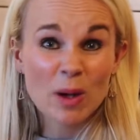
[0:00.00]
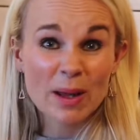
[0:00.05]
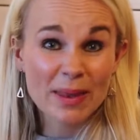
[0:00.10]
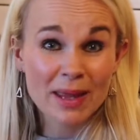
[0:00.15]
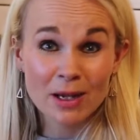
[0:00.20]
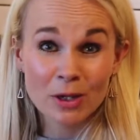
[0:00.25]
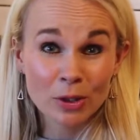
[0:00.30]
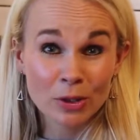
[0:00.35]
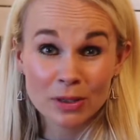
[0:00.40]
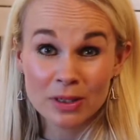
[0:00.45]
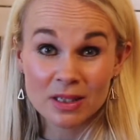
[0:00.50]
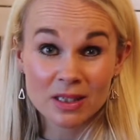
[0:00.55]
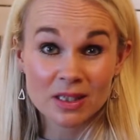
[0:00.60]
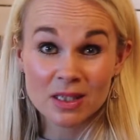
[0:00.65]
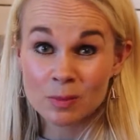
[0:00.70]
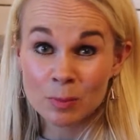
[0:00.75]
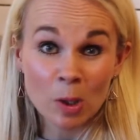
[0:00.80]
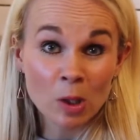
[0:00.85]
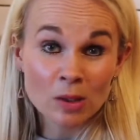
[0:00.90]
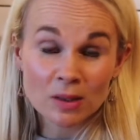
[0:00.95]
why they're good at
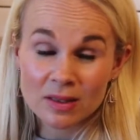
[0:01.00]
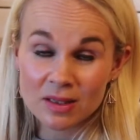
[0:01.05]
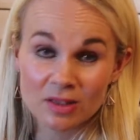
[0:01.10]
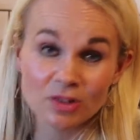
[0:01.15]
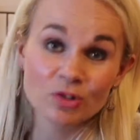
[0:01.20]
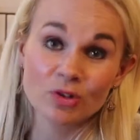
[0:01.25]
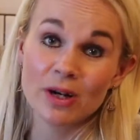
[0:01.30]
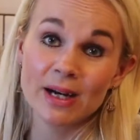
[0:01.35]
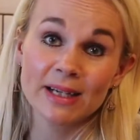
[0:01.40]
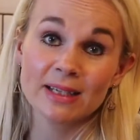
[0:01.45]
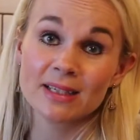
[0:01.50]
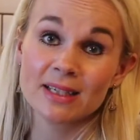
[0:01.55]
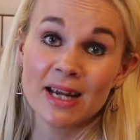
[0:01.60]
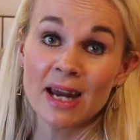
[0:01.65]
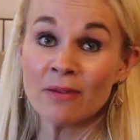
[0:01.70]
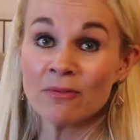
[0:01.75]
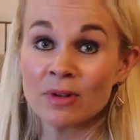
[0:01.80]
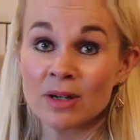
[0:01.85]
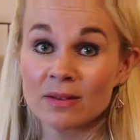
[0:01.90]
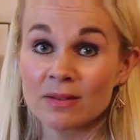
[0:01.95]
spots and trying to
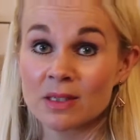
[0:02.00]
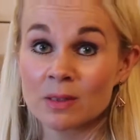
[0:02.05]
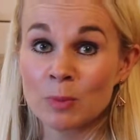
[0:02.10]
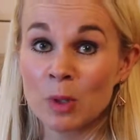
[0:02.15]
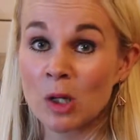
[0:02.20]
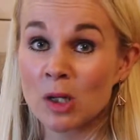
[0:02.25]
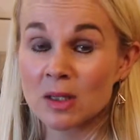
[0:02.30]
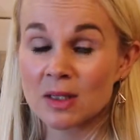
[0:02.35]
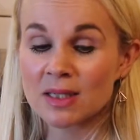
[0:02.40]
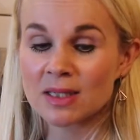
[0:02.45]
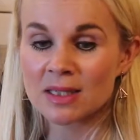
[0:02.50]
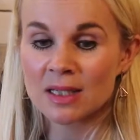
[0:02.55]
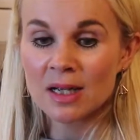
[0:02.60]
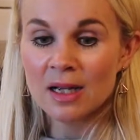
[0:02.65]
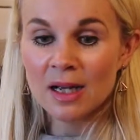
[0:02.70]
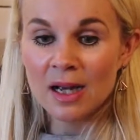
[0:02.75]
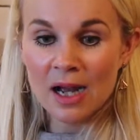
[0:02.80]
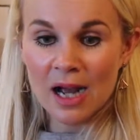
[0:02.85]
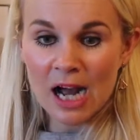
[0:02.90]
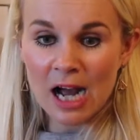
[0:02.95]
get rid of spots.
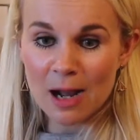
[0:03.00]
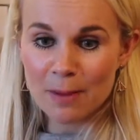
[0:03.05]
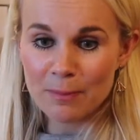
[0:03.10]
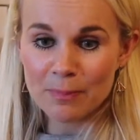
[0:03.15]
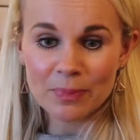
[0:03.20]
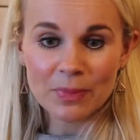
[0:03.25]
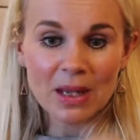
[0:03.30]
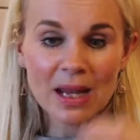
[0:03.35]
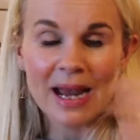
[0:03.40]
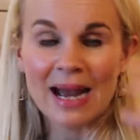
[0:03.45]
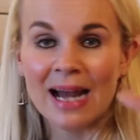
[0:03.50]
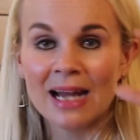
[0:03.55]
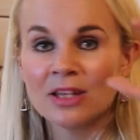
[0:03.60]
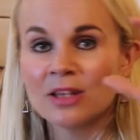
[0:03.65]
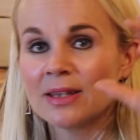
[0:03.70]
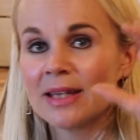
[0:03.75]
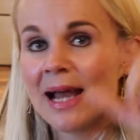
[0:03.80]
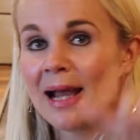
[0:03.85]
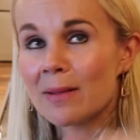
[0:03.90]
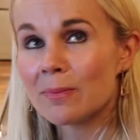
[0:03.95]
And
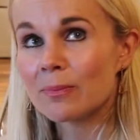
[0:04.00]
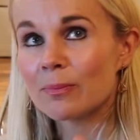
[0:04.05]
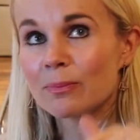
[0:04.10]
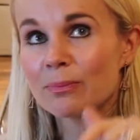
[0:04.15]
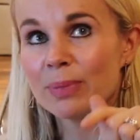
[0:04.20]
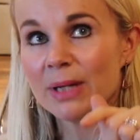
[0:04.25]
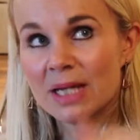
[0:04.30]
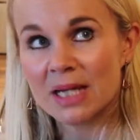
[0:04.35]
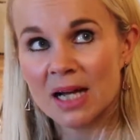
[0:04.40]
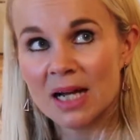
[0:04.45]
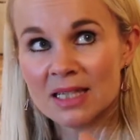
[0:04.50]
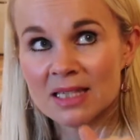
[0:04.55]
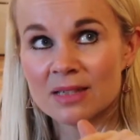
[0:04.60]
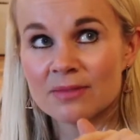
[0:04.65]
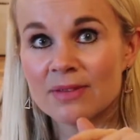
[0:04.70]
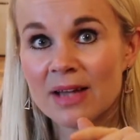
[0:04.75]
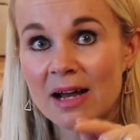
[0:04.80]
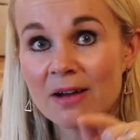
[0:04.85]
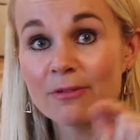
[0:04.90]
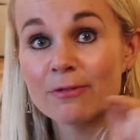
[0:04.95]
that, because
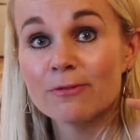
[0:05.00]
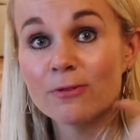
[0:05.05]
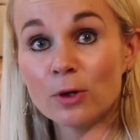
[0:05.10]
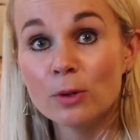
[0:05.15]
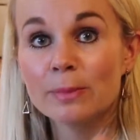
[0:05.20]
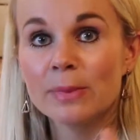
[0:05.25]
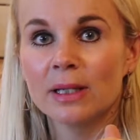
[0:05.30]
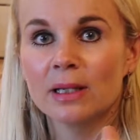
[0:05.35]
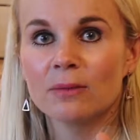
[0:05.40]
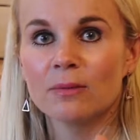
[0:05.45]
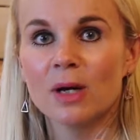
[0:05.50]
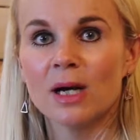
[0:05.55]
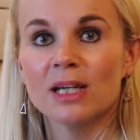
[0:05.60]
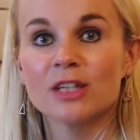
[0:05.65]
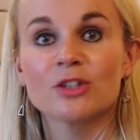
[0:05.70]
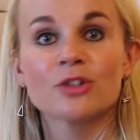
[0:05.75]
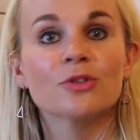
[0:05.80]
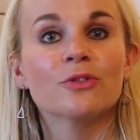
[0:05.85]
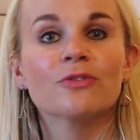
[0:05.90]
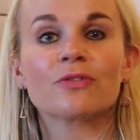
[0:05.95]
of that, formula
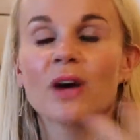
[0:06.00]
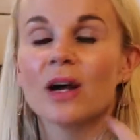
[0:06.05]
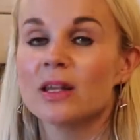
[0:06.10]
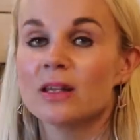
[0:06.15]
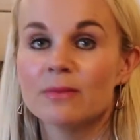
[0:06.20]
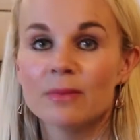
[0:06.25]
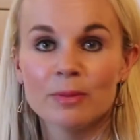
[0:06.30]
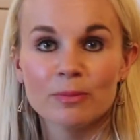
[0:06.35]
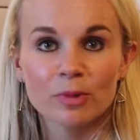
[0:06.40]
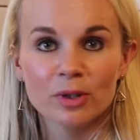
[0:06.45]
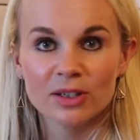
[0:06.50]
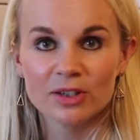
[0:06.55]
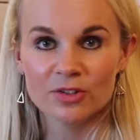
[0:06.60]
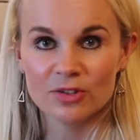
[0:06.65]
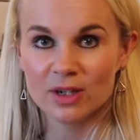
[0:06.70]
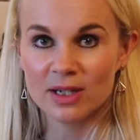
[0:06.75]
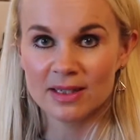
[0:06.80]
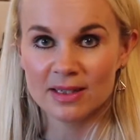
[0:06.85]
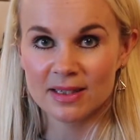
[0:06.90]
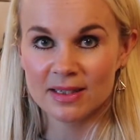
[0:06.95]
wise, you'll find them in
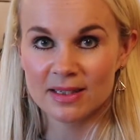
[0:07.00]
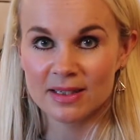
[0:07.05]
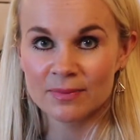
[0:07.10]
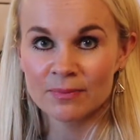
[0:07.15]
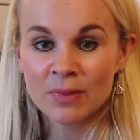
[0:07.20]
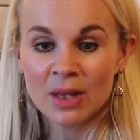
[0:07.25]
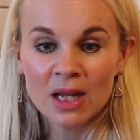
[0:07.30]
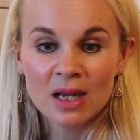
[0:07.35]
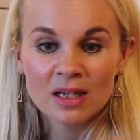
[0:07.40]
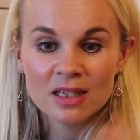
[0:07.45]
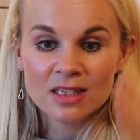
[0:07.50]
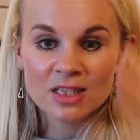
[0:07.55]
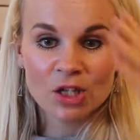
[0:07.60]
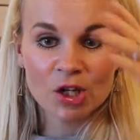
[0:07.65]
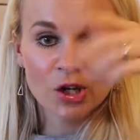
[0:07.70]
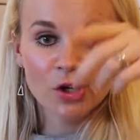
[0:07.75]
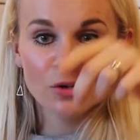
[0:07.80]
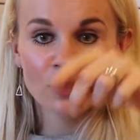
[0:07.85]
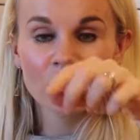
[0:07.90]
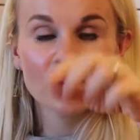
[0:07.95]
moisturizers.
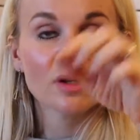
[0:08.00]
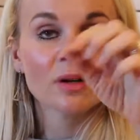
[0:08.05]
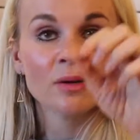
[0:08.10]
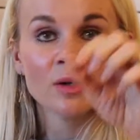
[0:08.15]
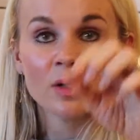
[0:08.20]
So